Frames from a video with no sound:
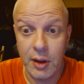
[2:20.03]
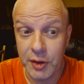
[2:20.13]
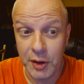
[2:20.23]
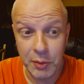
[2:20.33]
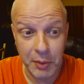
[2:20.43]

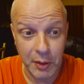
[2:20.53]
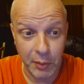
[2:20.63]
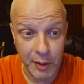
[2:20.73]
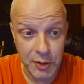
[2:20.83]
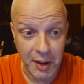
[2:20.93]

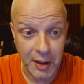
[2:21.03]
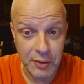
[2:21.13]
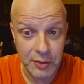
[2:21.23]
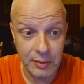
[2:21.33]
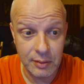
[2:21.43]
continuing their
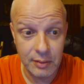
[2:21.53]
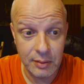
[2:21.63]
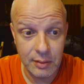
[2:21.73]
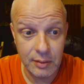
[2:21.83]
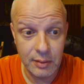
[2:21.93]
education.
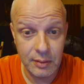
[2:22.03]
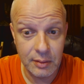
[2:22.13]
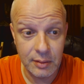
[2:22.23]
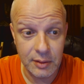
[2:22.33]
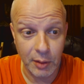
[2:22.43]

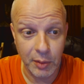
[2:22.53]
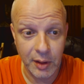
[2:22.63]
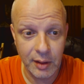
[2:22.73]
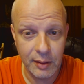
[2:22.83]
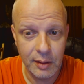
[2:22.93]
Is that
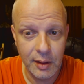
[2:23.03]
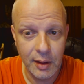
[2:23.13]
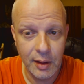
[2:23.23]
right?